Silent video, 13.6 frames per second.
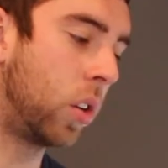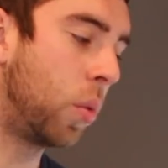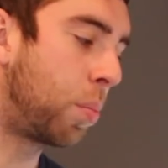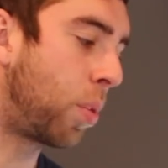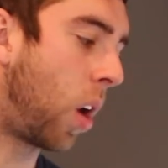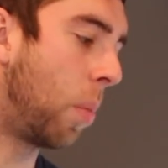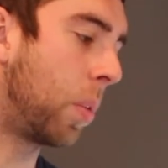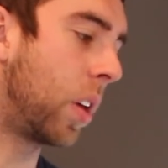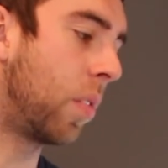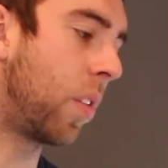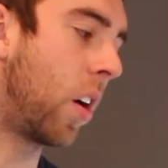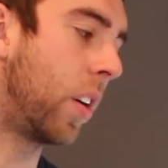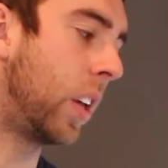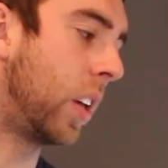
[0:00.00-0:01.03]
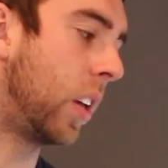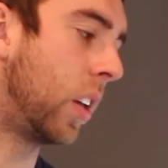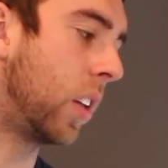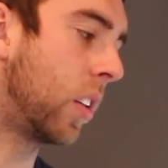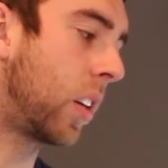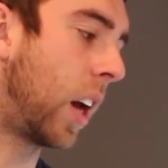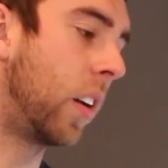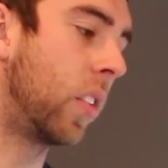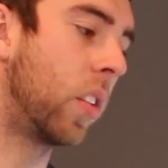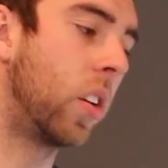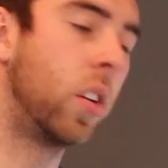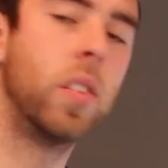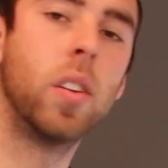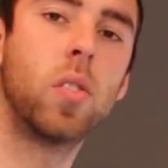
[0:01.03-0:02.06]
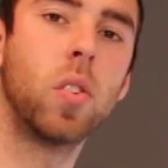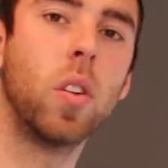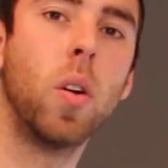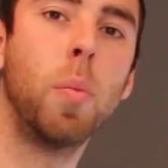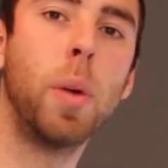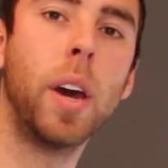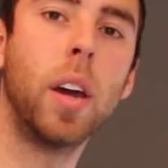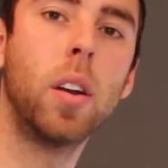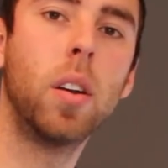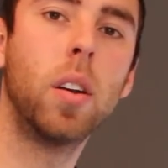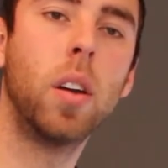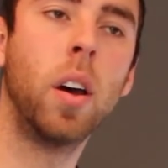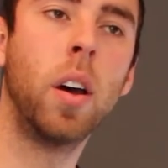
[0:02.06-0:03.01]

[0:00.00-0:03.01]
you probably have already kind of learned this a little bit.